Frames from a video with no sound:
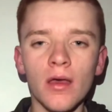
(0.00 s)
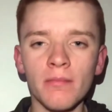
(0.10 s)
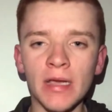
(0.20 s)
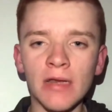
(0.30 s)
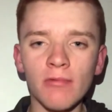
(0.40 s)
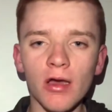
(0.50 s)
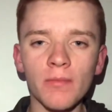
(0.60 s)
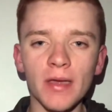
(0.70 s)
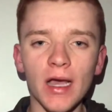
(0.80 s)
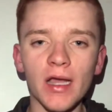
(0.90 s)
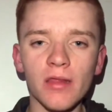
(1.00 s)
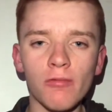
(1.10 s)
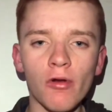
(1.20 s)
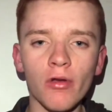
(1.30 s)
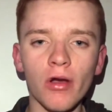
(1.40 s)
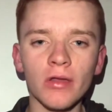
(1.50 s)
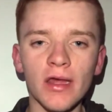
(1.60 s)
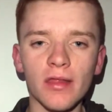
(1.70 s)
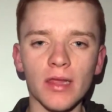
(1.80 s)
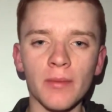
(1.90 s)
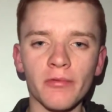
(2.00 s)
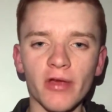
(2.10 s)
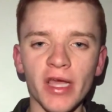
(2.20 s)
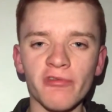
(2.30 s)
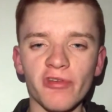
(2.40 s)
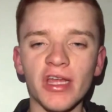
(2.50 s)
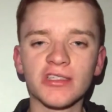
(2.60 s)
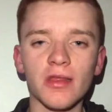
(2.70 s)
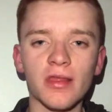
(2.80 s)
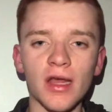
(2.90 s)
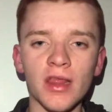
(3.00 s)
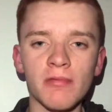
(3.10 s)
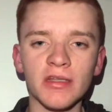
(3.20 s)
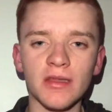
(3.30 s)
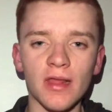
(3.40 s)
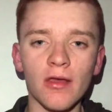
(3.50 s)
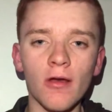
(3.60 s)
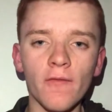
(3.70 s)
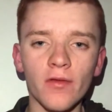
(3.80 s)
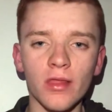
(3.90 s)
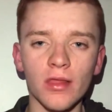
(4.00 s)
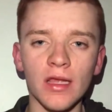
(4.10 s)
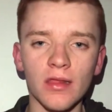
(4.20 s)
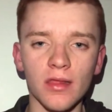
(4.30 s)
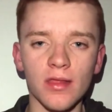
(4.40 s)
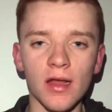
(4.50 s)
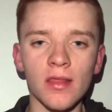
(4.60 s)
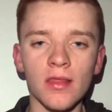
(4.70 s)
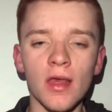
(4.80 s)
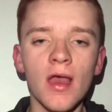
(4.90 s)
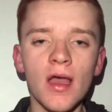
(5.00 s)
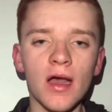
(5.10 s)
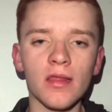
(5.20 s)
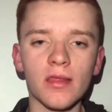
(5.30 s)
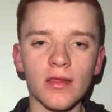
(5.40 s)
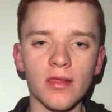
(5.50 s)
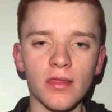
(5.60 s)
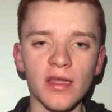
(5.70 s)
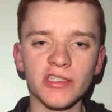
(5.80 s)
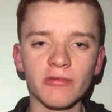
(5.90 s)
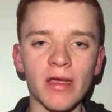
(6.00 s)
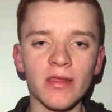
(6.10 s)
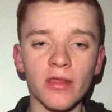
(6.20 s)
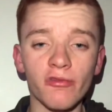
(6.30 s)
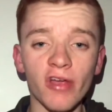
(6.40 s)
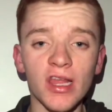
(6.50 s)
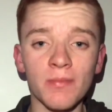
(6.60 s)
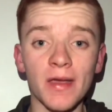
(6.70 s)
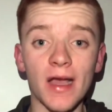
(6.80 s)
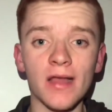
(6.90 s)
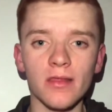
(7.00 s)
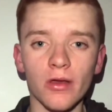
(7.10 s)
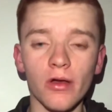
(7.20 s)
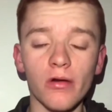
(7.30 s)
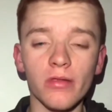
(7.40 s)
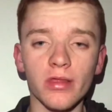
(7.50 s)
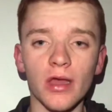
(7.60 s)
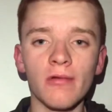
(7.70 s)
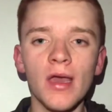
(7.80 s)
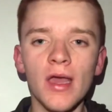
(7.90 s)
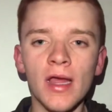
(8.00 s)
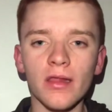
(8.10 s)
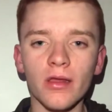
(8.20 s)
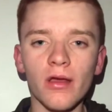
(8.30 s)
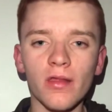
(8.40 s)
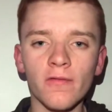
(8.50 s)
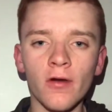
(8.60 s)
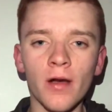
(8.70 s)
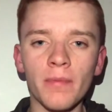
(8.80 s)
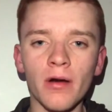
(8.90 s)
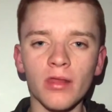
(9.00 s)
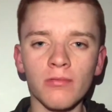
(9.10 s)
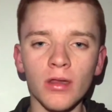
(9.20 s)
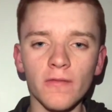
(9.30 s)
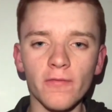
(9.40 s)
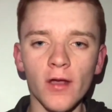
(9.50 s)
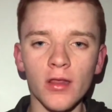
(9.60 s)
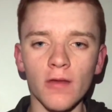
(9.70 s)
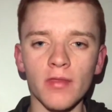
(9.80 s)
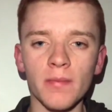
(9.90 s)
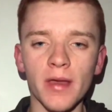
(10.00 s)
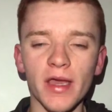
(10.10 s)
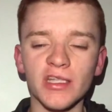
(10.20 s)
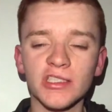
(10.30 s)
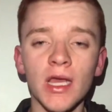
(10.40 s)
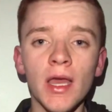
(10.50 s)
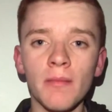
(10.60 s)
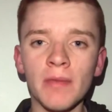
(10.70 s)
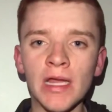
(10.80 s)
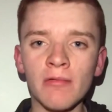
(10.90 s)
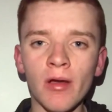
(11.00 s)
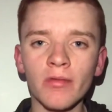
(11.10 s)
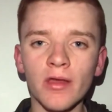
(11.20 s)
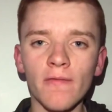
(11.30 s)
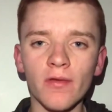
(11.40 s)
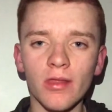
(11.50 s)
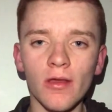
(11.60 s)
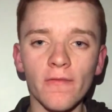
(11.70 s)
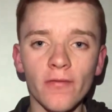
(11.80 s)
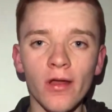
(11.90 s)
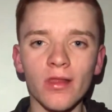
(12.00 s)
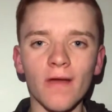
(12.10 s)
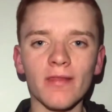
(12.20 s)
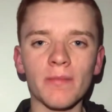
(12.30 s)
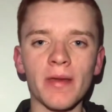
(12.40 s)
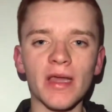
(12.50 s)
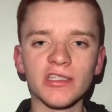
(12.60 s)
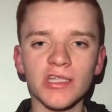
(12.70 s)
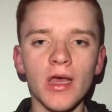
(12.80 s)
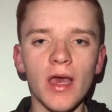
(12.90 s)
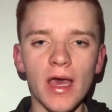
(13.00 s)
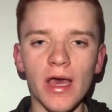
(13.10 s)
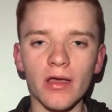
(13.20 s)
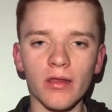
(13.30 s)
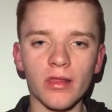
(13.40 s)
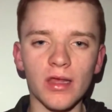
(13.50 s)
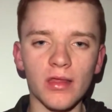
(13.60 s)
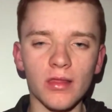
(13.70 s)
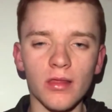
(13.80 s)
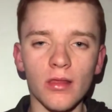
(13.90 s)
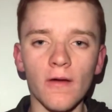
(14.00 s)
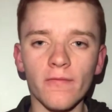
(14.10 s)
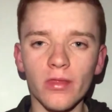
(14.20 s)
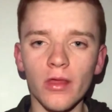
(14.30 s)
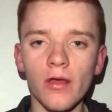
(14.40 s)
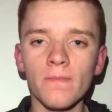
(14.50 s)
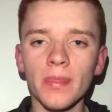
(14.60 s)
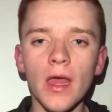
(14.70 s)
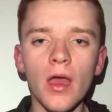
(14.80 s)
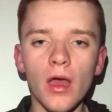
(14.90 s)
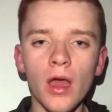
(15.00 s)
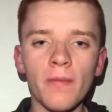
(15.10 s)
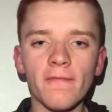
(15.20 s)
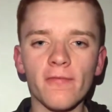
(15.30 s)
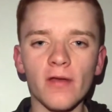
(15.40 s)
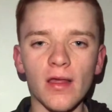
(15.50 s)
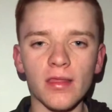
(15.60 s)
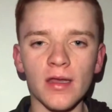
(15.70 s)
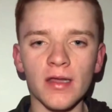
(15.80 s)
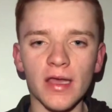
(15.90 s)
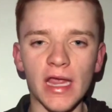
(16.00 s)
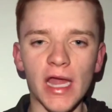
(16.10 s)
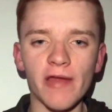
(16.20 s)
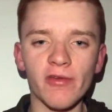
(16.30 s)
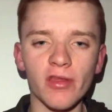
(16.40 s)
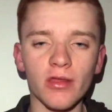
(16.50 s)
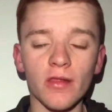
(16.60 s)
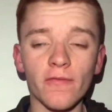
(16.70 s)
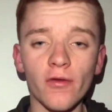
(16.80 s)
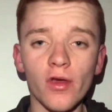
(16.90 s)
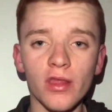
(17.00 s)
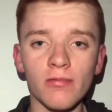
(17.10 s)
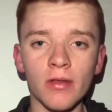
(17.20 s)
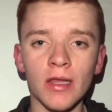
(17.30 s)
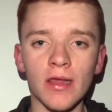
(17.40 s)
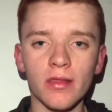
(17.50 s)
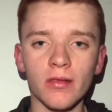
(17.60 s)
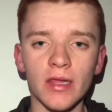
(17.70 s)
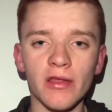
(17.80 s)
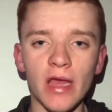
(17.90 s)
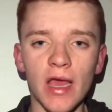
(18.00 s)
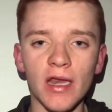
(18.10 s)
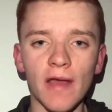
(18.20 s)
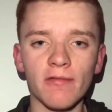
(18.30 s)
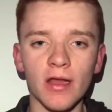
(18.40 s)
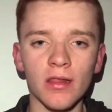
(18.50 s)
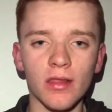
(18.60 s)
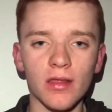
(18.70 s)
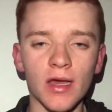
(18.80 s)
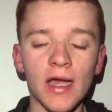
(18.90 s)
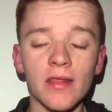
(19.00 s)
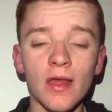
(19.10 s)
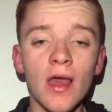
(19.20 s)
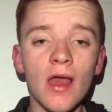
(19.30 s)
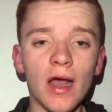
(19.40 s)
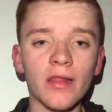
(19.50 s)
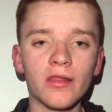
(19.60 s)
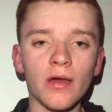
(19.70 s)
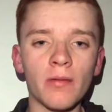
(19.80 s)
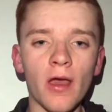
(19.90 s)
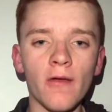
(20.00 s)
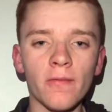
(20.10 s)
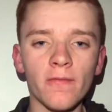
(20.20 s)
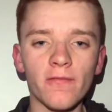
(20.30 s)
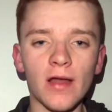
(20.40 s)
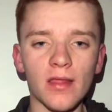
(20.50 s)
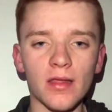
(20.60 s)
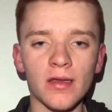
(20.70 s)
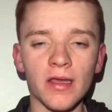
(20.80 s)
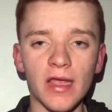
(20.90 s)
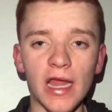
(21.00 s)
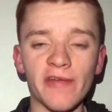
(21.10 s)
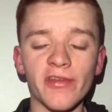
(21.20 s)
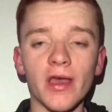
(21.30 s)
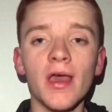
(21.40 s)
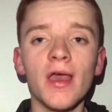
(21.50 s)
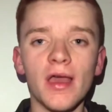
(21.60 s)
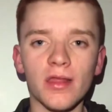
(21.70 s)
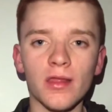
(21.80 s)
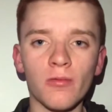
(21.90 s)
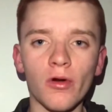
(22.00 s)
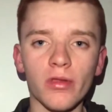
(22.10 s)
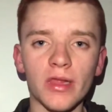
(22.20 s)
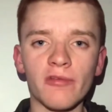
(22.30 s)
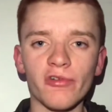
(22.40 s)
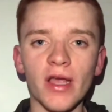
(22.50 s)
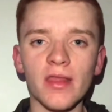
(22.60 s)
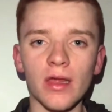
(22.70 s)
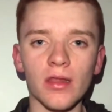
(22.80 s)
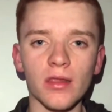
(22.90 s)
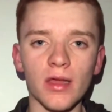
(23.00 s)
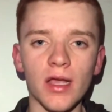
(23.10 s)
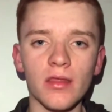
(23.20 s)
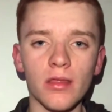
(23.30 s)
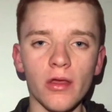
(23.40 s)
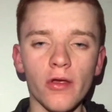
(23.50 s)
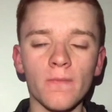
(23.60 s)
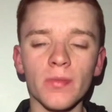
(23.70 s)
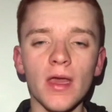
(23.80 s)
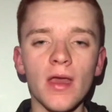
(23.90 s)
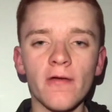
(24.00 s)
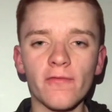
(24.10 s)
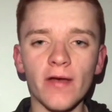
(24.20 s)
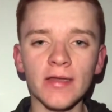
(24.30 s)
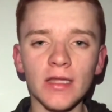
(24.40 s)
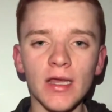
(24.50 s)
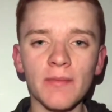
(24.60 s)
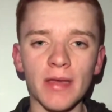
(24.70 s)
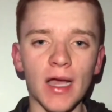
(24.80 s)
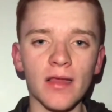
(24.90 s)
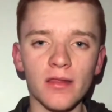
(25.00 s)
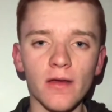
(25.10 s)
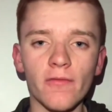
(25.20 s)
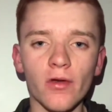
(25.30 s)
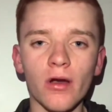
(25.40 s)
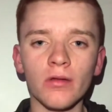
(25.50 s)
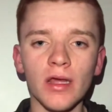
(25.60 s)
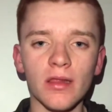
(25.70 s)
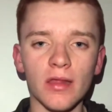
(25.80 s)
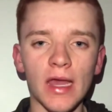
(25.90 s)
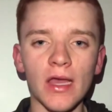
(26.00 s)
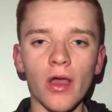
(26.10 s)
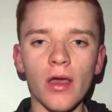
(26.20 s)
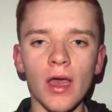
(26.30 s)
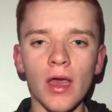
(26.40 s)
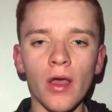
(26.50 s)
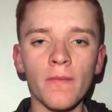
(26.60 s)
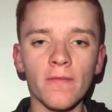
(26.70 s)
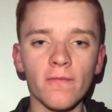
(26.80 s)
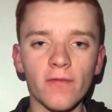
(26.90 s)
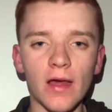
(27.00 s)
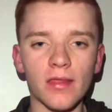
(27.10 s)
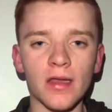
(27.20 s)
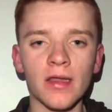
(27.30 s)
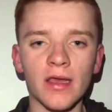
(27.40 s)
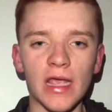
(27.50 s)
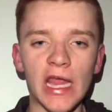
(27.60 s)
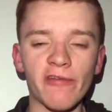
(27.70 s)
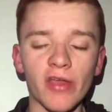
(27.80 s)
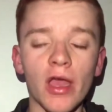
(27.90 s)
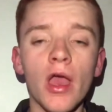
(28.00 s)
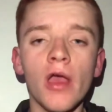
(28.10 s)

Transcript: Meanwhile, behind one goal is the Brian Rachel stand, which is a covered seater stand, and that is situated right behind the goal, so it goes for about 1/3 of the pitch. Meanwhile, the other 2/3 of the pitch consists of 2 open flat standing areas. So the first one is to the left hand side, and the other open flat standing area is towards the right hand side too. Finally, behind the other goal is a open flat standing area.